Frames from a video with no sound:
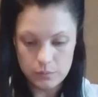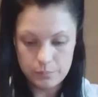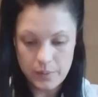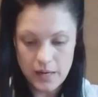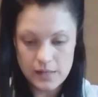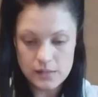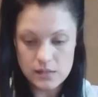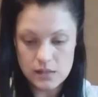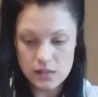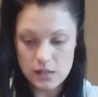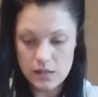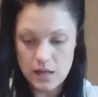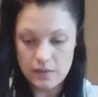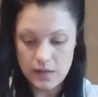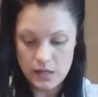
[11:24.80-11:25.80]
Paint
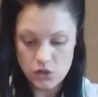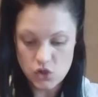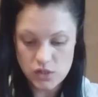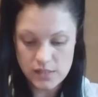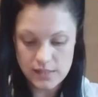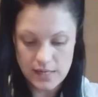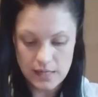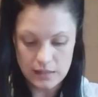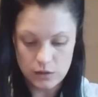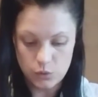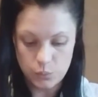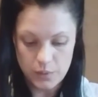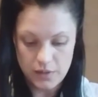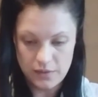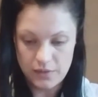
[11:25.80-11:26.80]
it and then just seal
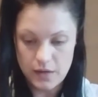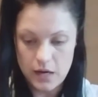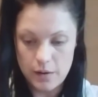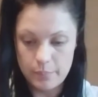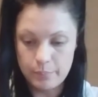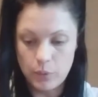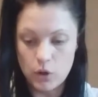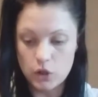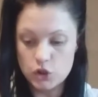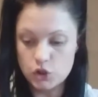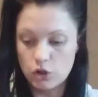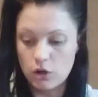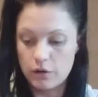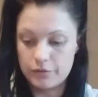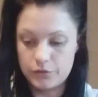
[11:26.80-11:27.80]
it with a podge
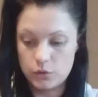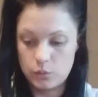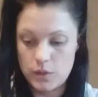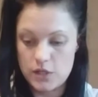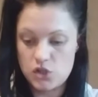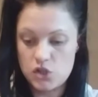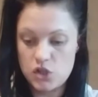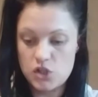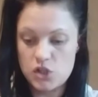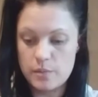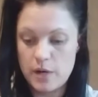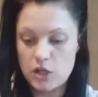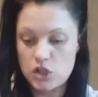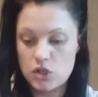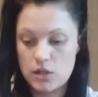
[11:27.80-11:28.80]
afterwards, just to
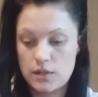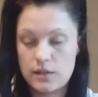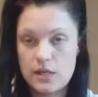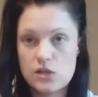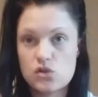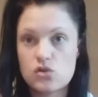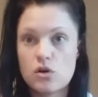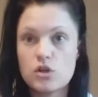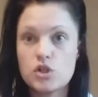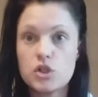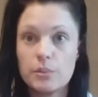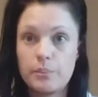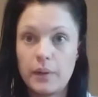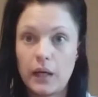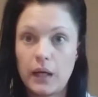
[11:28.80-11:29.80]
make sure that there's no
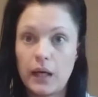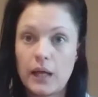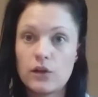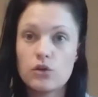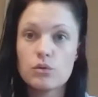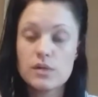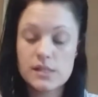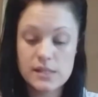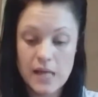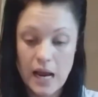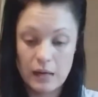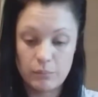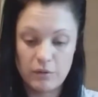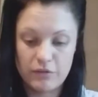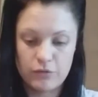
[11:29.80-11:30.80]
chipping, and do a
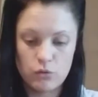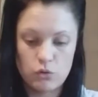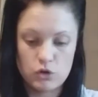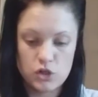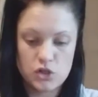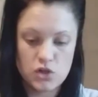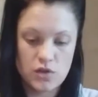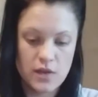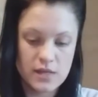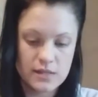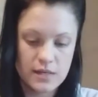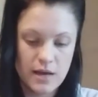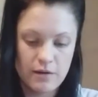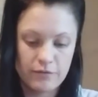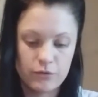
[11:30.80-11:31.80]
sand before, just so
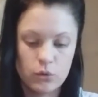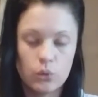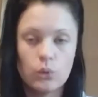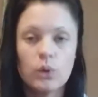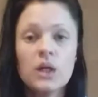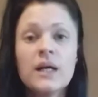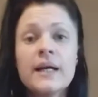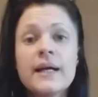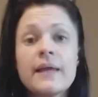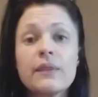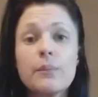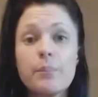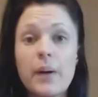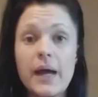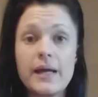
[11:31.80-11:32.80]
there's enough for
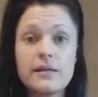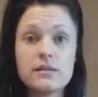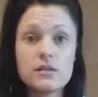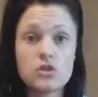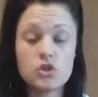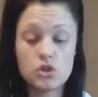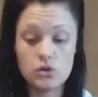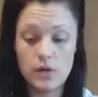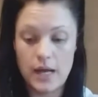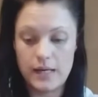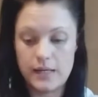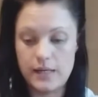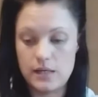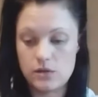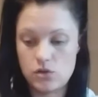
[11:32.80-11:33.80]
the paint to
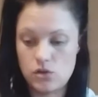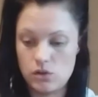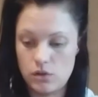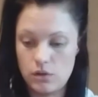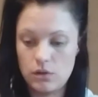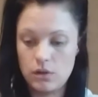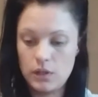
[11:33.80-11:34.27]
adhere to.